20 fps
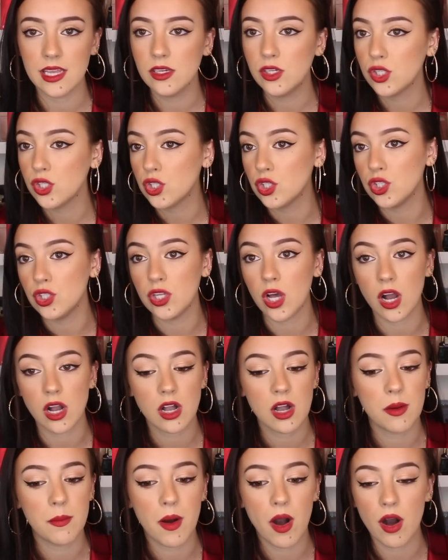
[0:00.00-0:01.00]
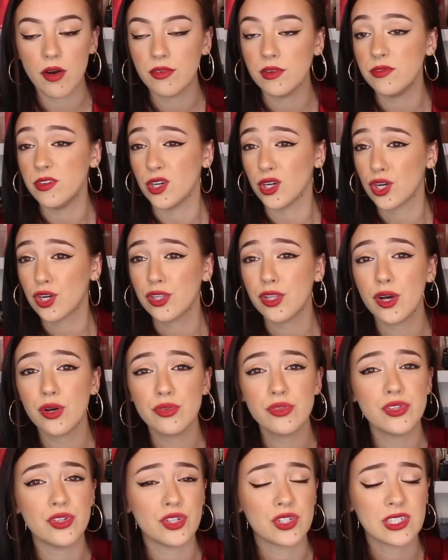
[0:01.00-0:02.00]
It does not come off of your
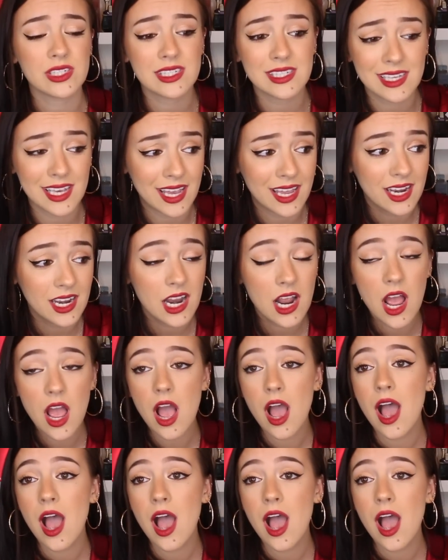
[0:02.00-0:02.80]
clothes, your skin.